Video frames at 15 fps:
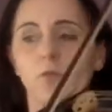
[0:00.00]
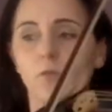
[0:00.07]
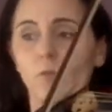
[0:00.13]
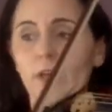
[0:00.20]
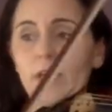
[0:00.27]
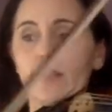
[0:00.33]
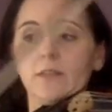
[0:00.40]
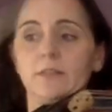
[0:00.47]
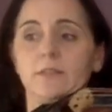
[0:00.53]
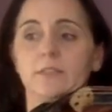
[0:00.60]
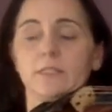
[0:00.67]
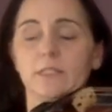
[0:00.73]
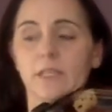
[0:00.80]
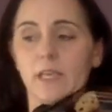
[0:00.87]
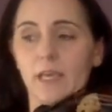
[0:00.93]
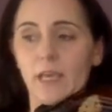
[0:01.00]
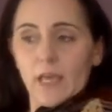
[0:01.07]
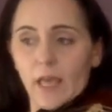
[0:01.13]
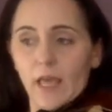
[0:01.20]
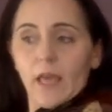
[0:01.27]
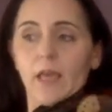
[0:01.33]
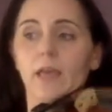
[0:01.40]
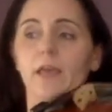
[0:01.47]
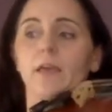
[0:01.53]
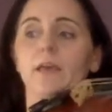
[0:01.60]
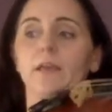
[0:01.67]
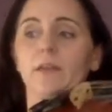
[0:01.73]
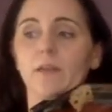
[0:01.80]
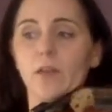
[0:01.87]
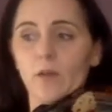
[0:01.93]
Red, C,
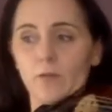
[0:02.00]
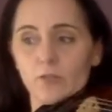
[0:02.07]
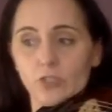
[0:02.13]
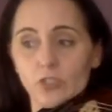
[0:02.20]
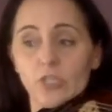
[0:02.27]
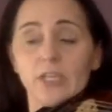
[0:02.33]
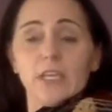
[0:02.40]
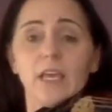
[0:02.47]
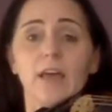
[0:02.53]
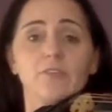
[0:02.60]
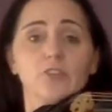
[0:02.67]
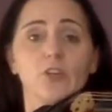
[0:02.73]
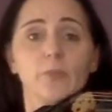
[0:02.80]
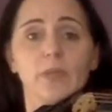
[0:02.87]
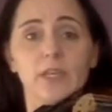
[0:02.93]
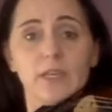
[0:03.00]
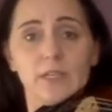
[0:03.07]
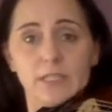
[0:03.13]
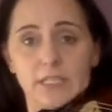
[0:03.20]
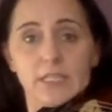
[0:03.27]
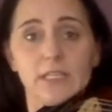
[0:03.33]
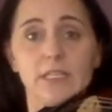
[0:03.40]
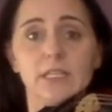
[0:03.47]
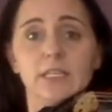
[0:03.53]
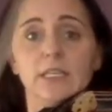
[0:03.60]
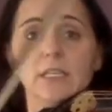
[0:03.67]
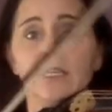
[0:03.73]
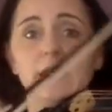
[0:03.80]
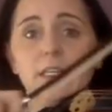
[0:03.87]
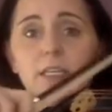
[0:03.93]
and go. G, F sharp, E,
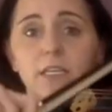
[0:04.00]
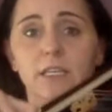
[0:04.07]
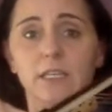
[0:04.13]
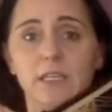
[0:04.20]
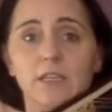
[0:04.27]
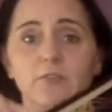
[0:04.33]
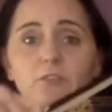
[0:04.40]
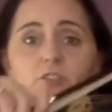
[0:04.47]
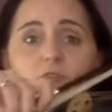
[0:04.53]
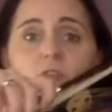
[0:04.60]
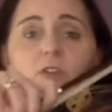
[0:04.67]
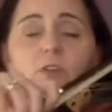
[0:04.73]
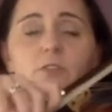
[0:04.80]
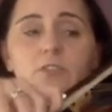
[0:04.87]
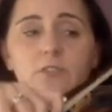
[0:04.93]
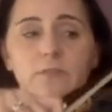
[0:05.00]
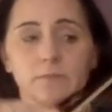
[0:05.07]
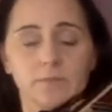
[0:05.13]
D. First four notes.